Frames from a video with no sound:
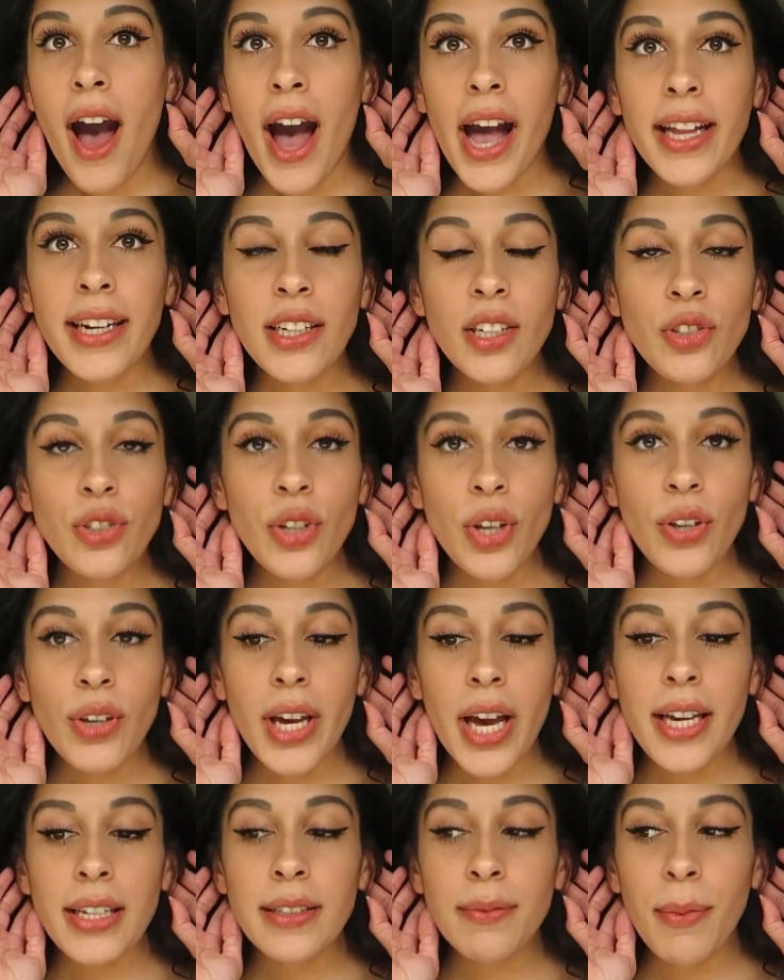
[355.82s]
I didn't show you
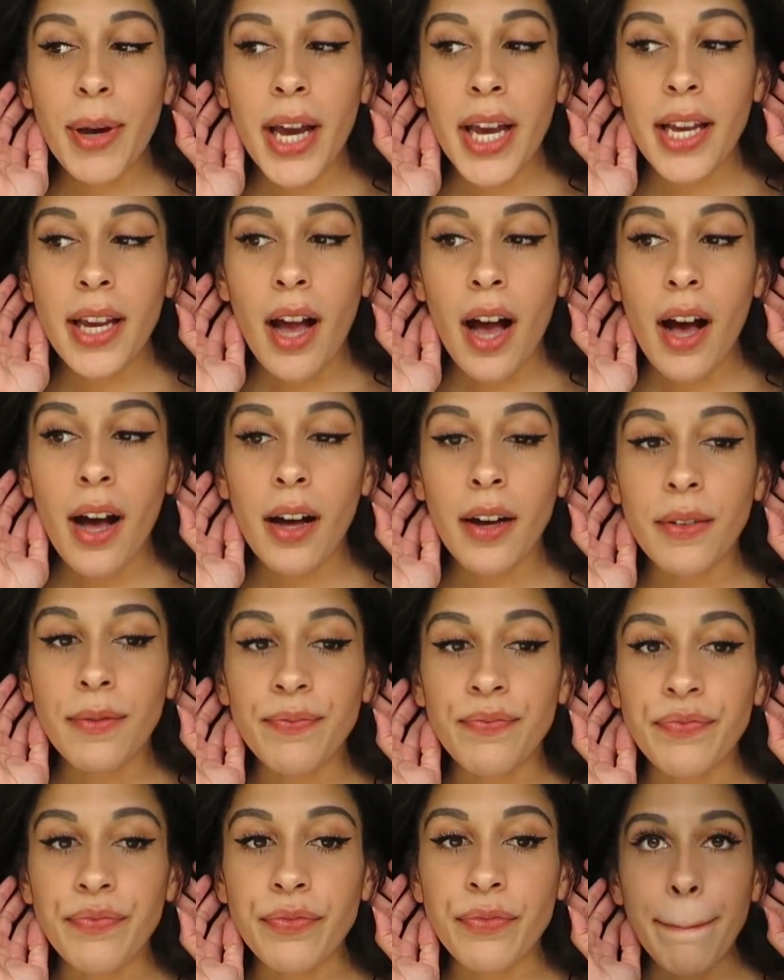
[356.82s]
guys my
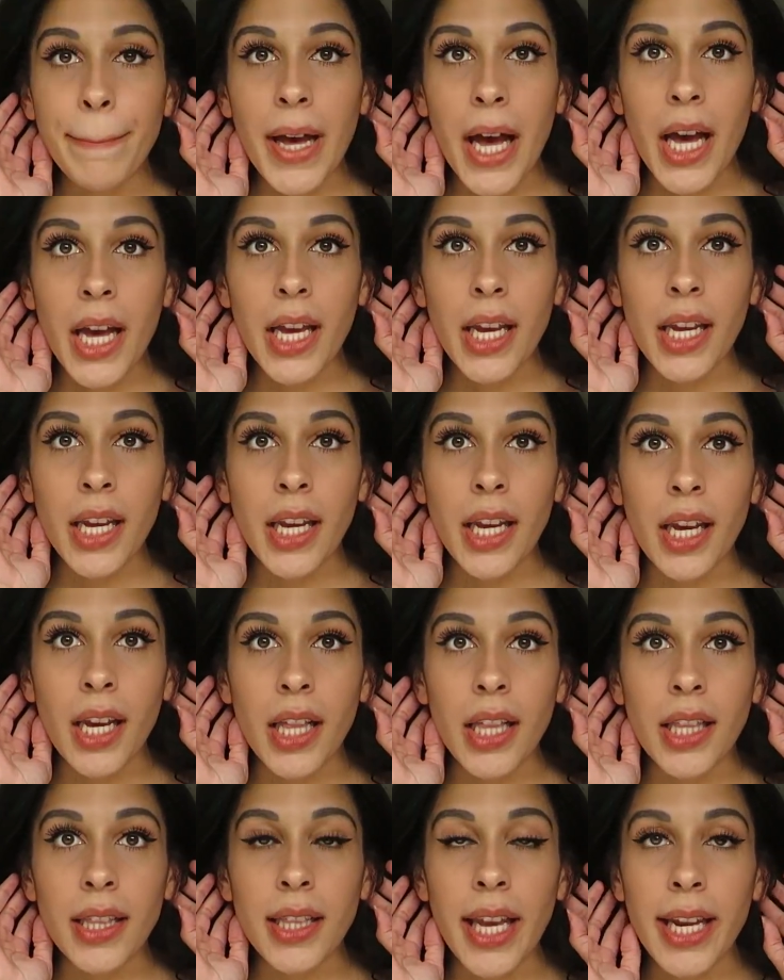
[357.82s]
my
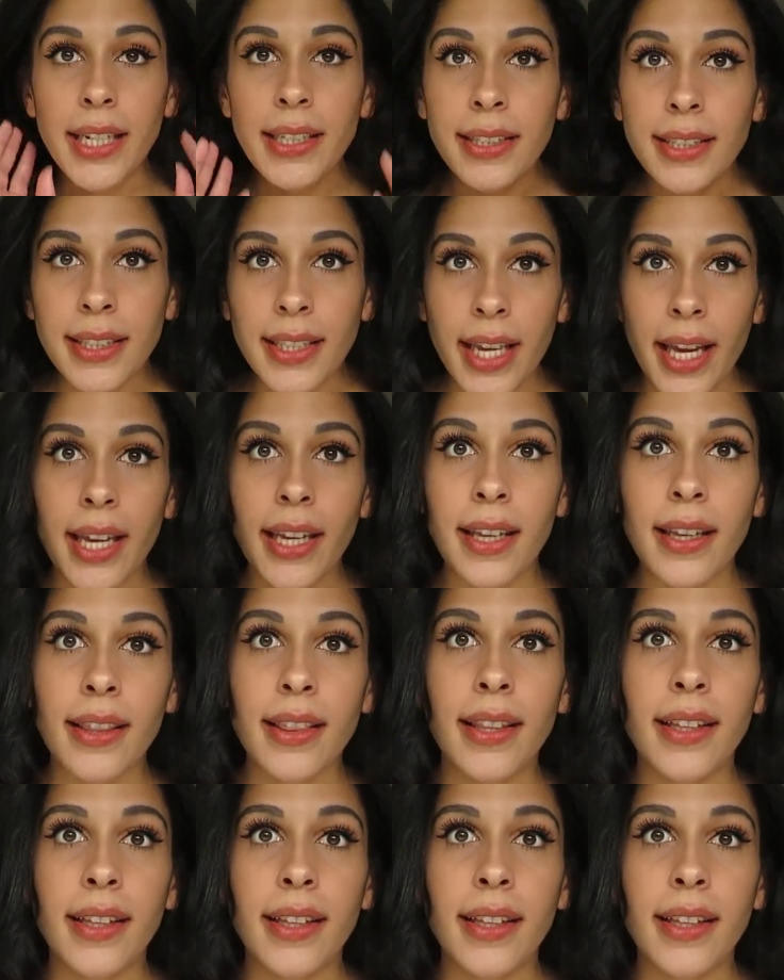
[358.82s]
light stick.